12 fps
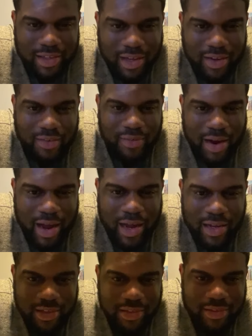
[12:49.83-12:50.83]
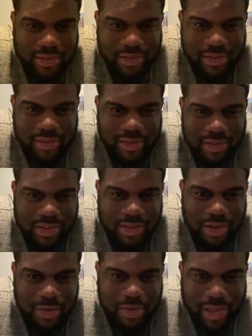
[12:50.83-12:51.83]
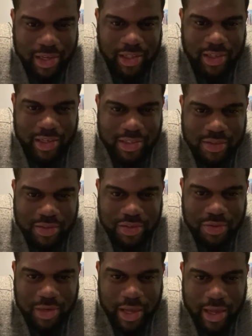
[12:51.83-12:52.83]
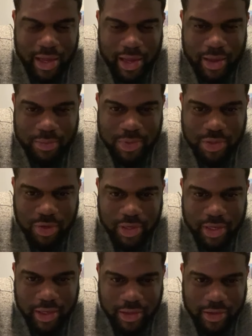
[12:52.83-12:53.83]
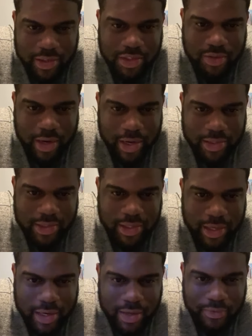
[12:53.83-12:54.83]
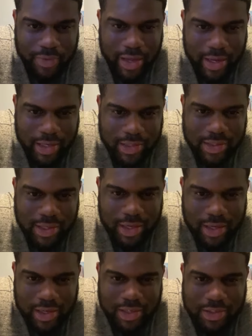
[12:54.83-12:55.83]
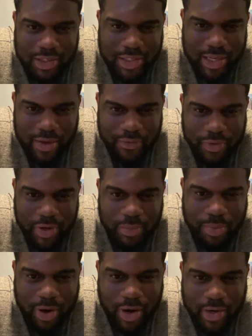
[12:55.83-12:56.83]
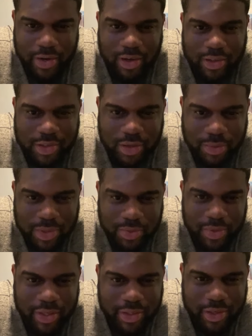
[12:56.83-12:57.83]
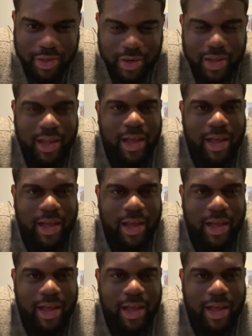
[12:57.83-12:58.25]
All right. Stone Killer, is it true that Ham Short Killer is trying to get a Vegas GTI finger party on October 23rd?